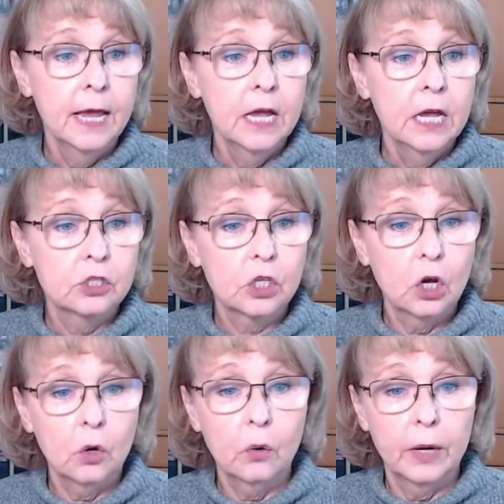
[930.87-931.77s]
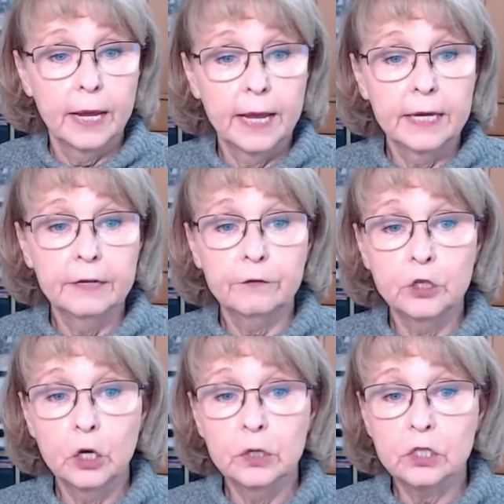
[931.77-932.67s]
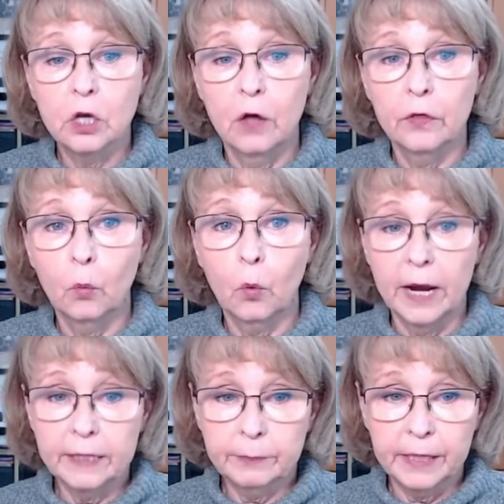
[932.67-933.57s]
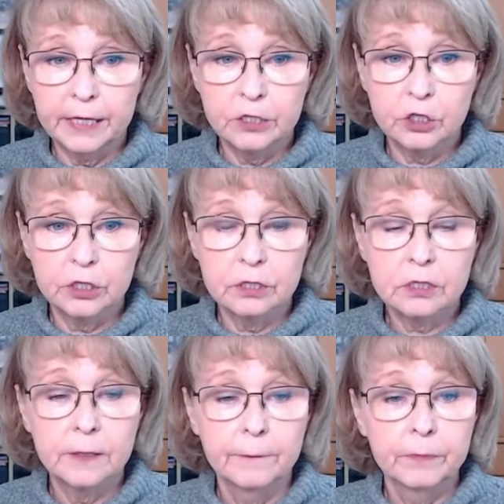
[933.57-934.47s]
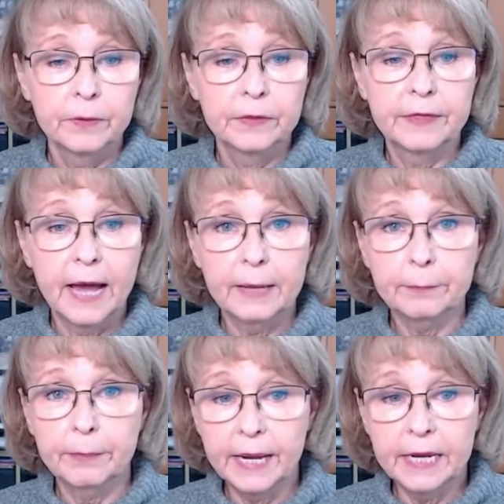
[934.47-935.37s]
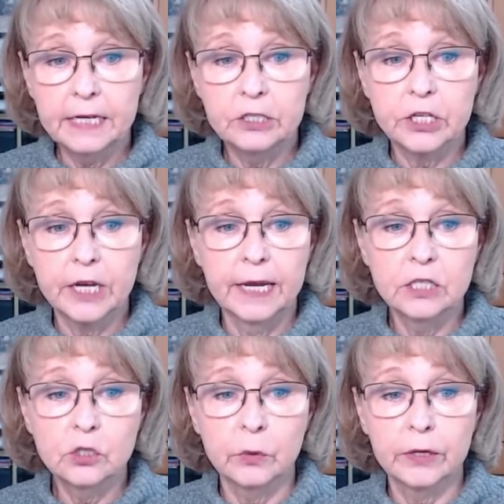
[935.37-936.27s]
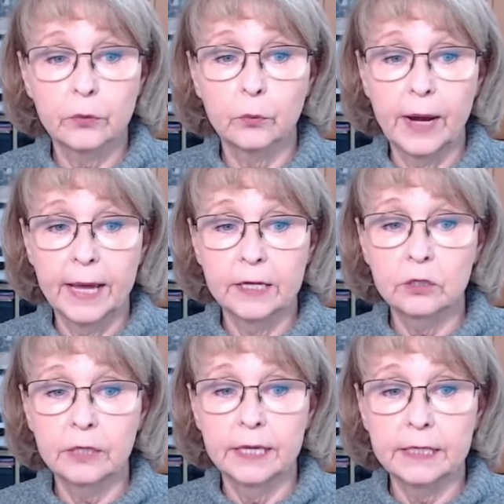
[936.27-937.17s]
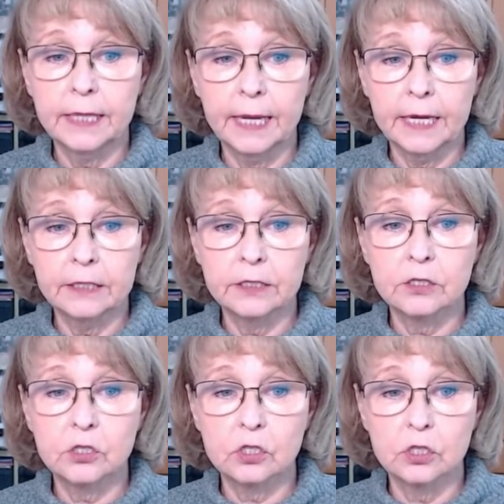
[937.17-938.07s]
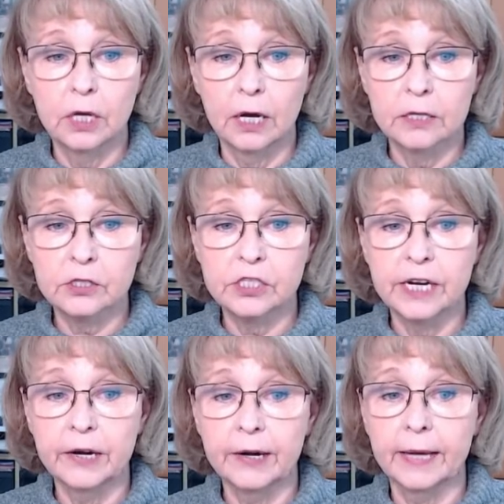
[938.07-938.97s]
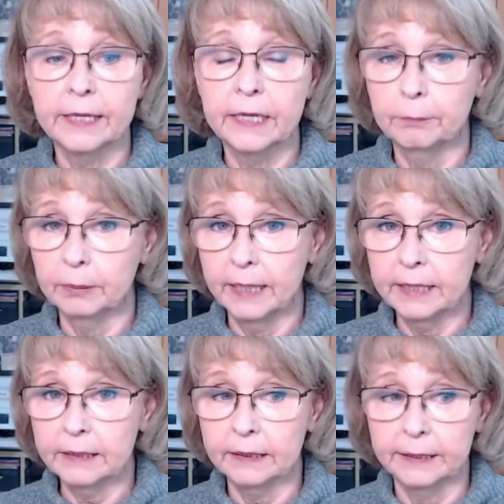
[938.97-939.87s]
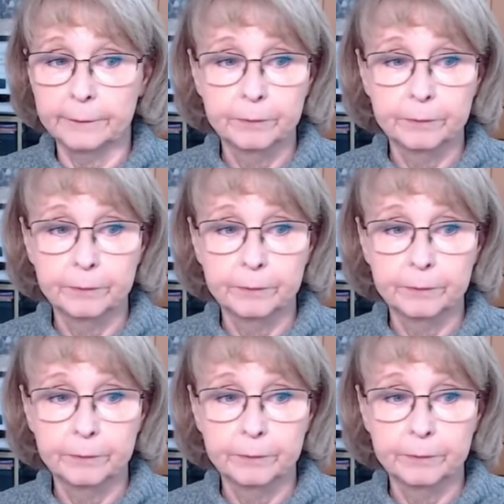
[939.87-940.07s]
So, and if you notice on the white pages, that page ends with Randall and Kate stare at him blankly.